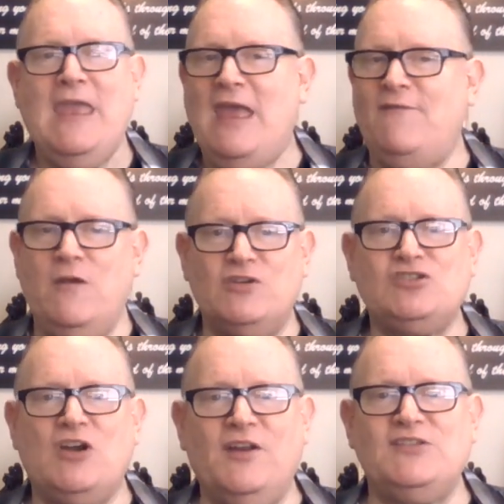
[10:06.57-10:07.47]
Have you ever
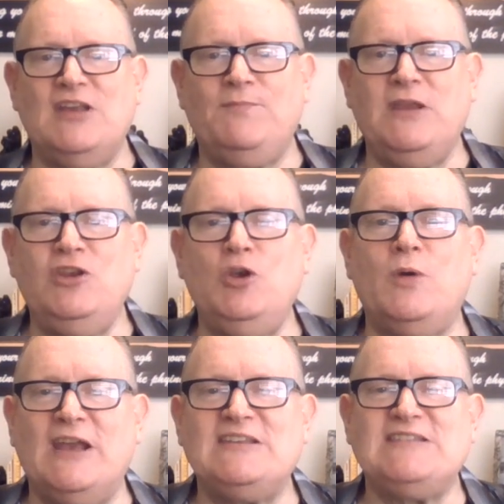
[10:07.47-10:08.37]
started something you
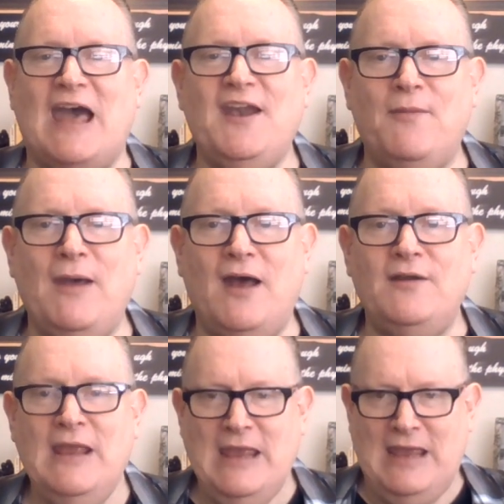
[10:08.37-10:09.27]
were excited about